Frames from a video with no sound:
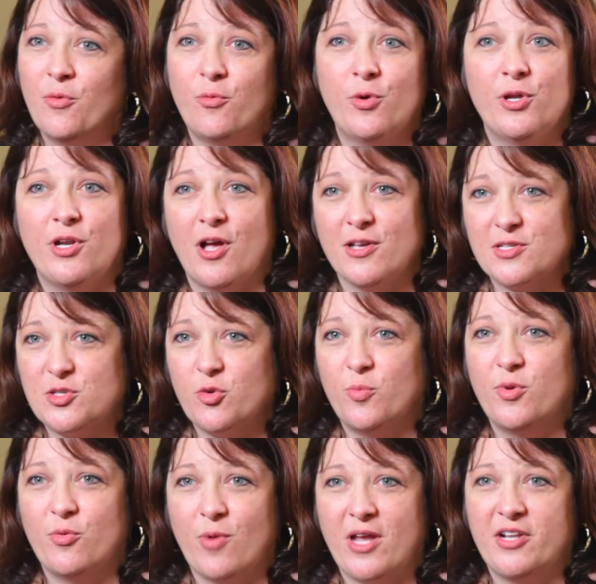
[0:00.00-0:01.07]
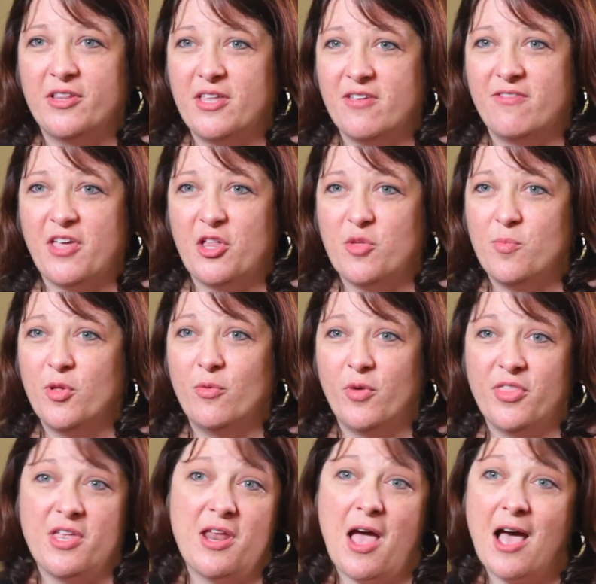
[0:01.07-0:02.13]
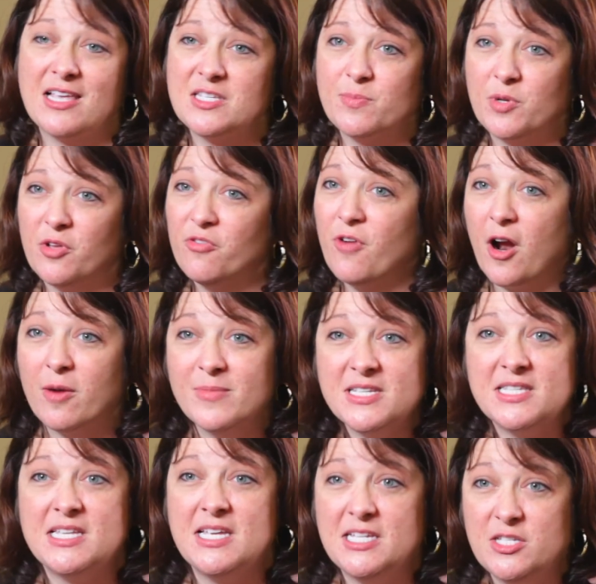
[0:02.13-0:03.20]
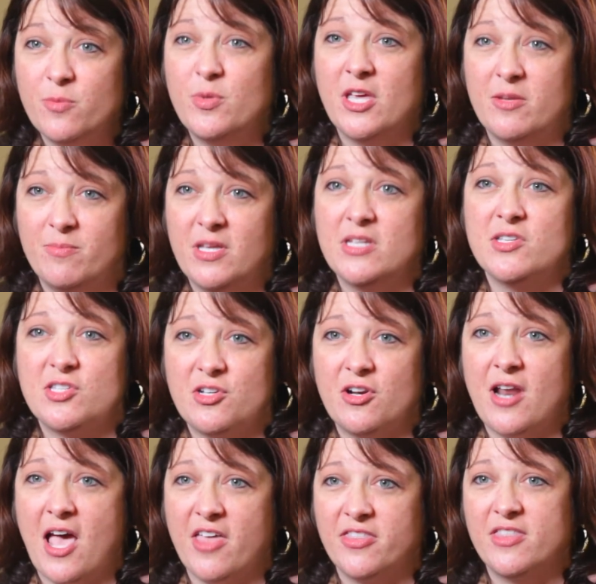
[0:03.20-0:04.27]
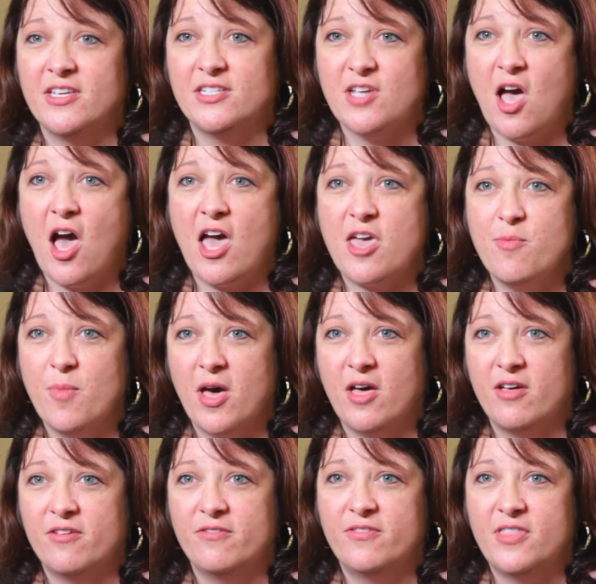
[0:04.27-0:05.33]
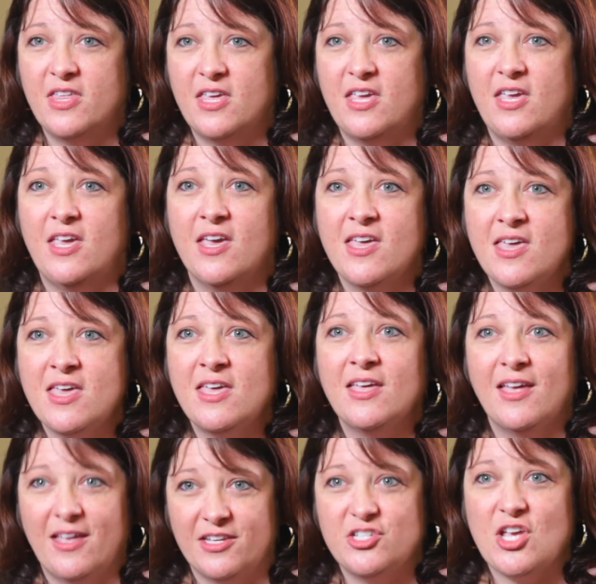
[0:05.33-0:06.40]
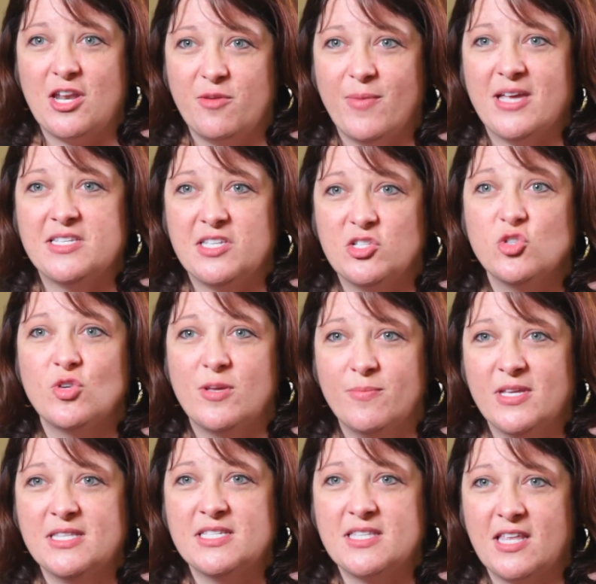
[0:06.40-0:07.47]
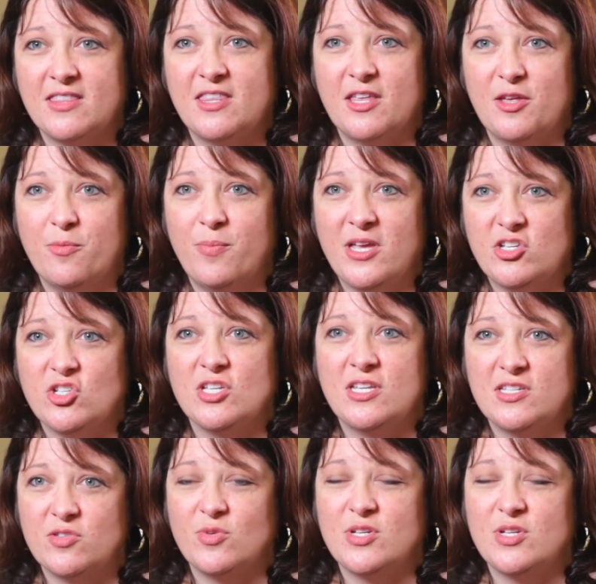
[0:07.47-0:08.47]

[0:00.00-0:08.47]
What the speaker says: would also be readily available within a hospital pharmacy to be administered at the time of the gentamicin treatments that the patient is